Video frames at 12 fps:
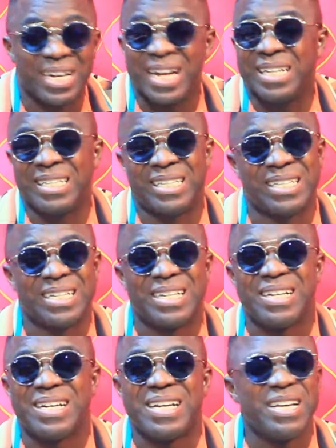And
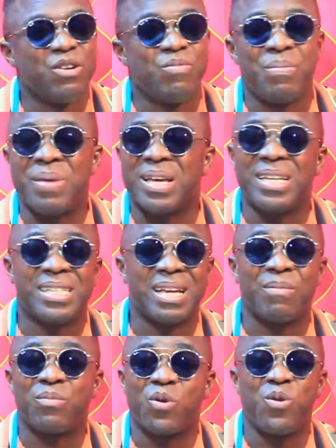he will be making
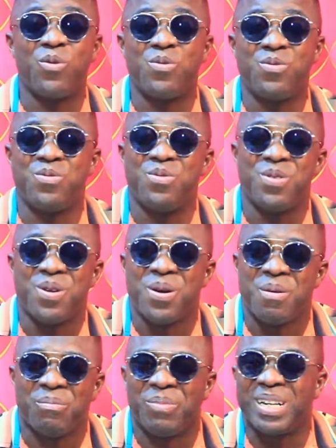some cool
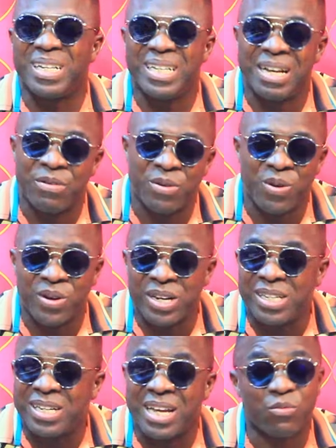money and
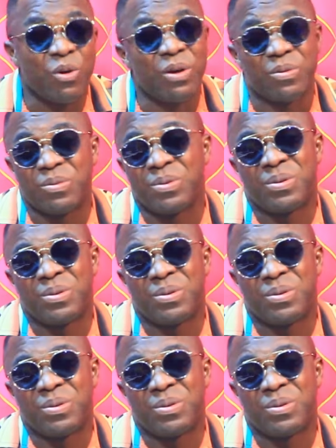recognition as well.